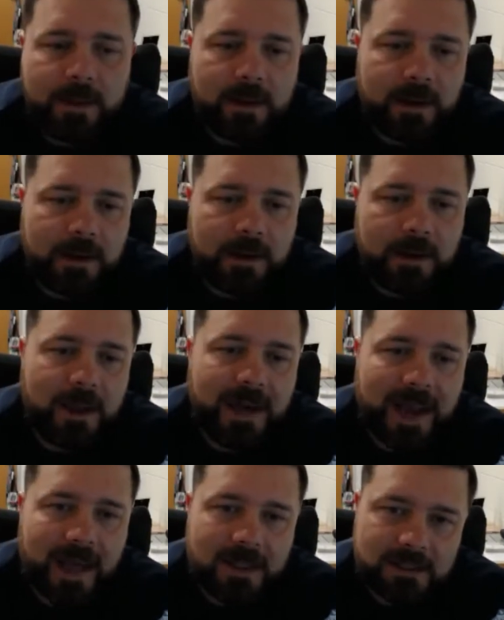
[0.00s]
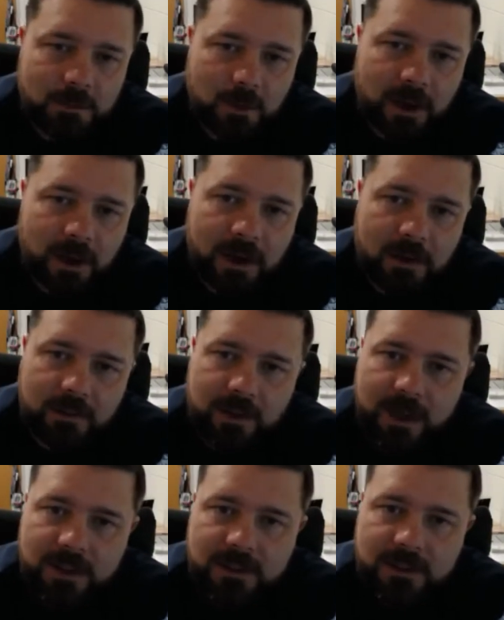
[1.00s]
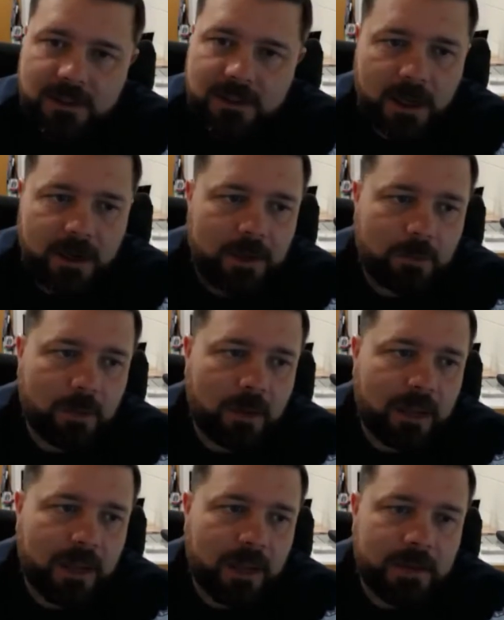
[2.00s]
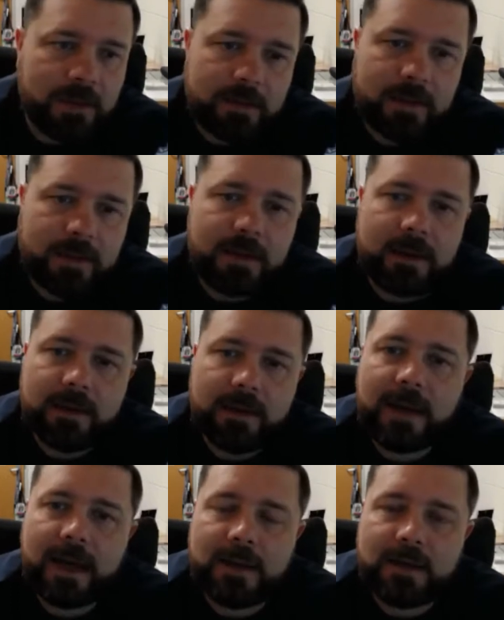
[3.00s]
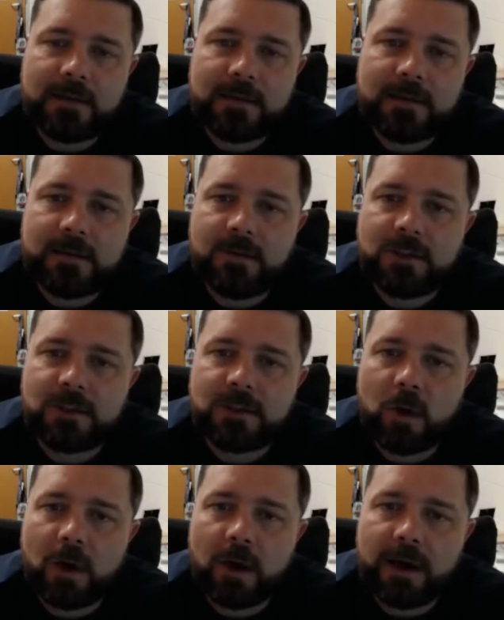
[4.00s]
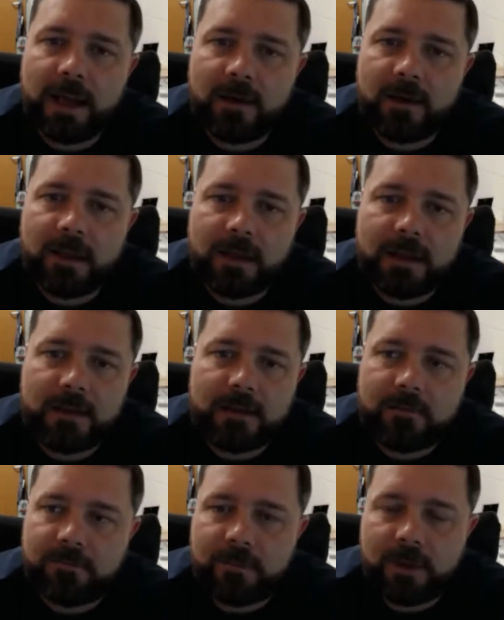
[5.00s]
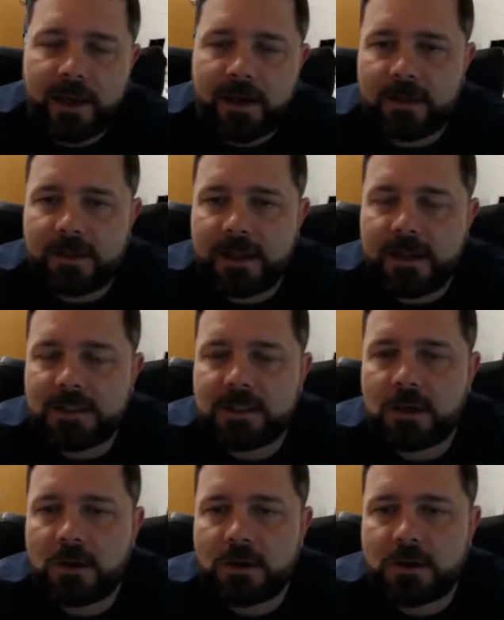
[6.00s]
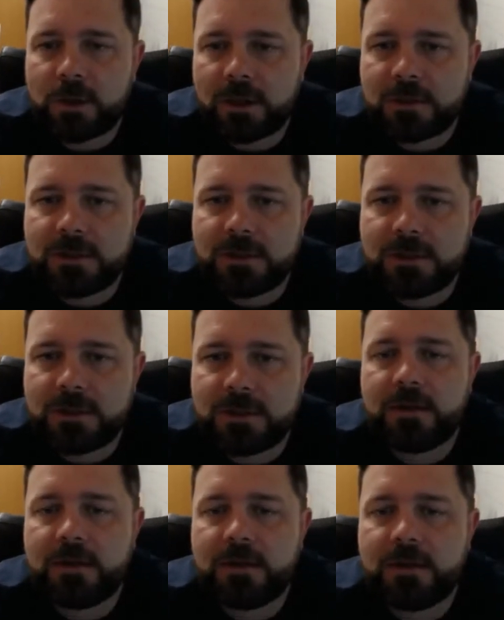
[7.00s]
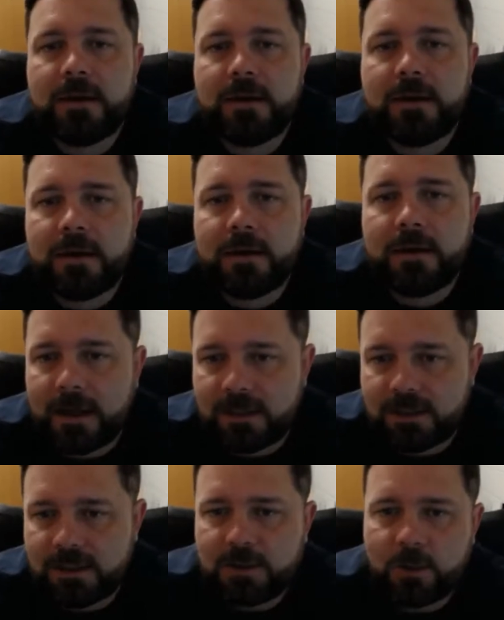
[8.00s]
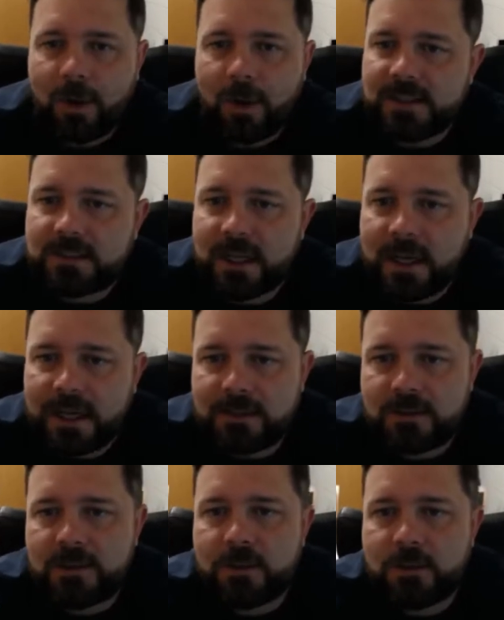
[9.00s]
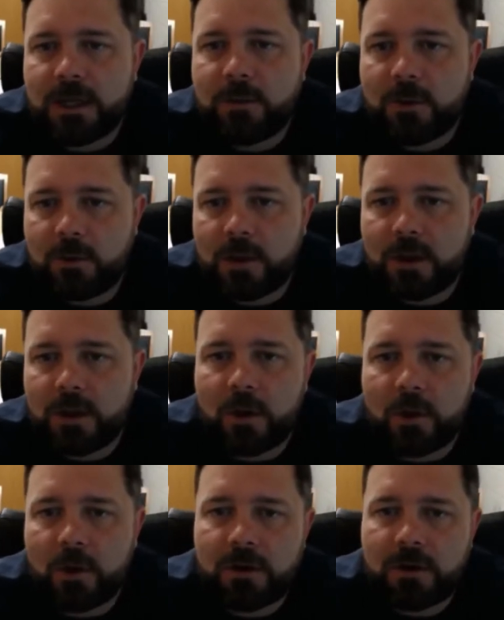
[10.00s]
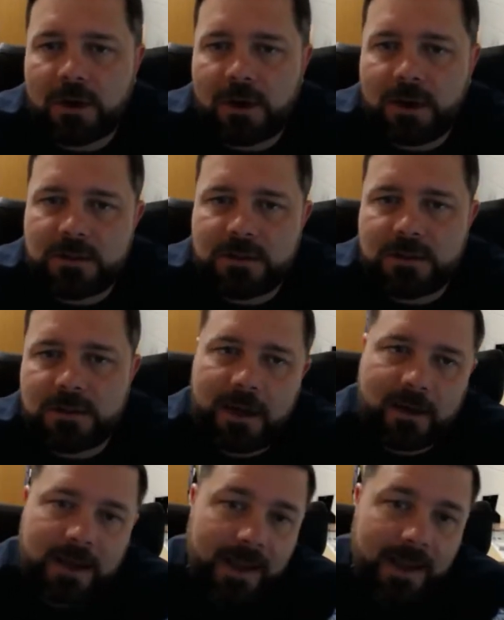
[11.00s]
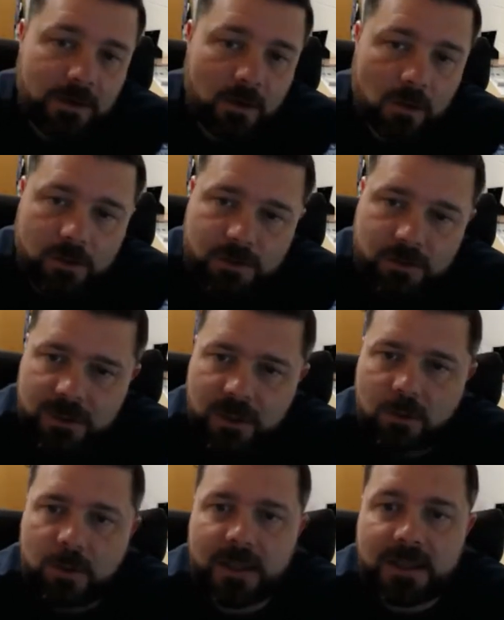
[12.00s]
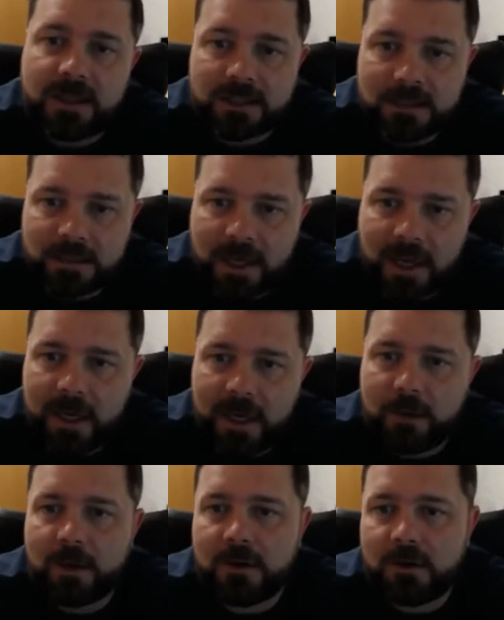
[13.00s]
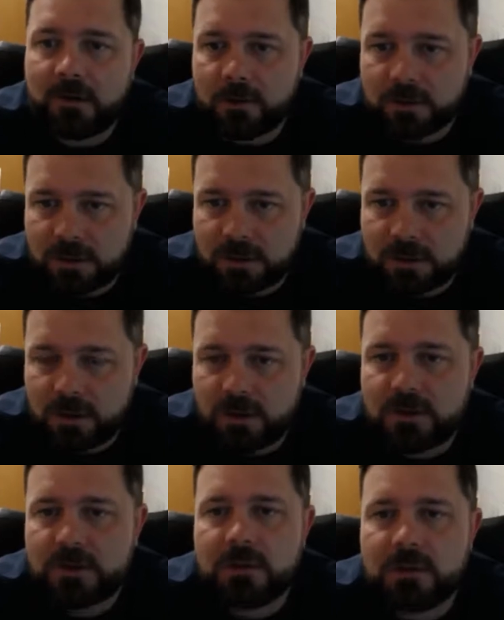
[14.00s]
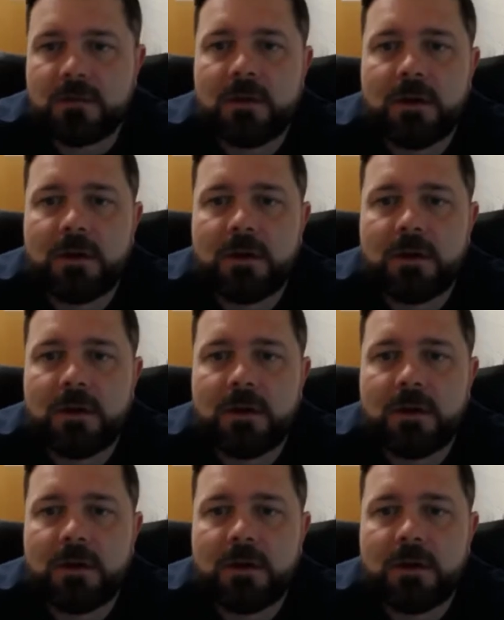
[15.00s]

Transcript: Uh, we had Allison Brown. Allison Brown had played uh, at a Division One out in out on the East Coast Presbyterian. Uh, she was a right side, so she was able to really work with our kids. And we had Caitlin Ogletree, who played at Cincinnati, played at the University of Houston.